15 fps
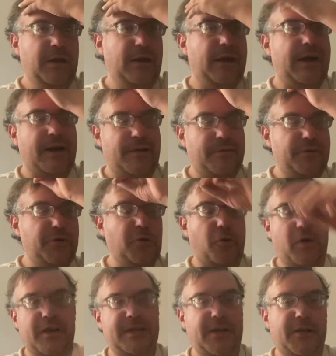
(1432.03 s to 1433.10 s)
uh, you don't
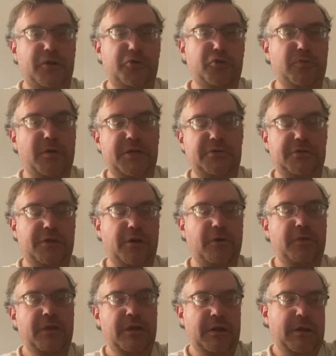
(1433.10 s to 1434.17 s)
want to take on too much
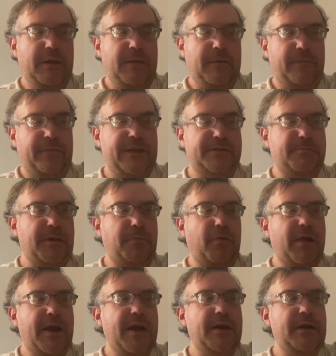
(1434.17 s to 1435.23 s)
so that's my
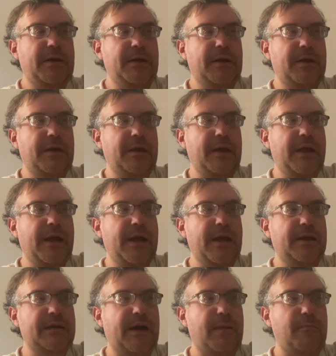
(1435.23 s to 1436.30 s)
plan
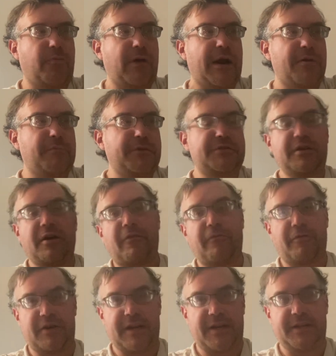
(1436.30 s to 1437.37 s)
and I'm proud of myself
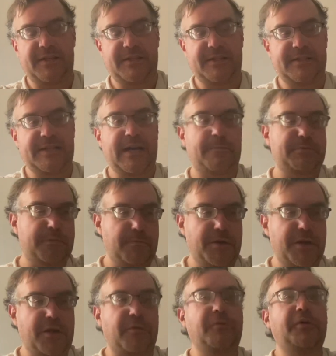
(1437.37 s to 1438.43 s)
for taking these steps and
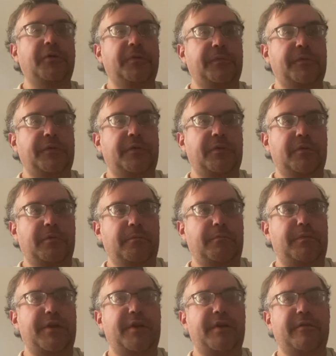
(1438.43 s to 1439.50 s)
being
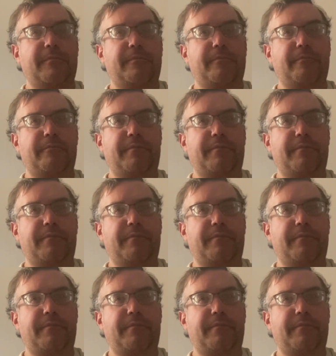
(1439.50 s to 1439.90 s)
being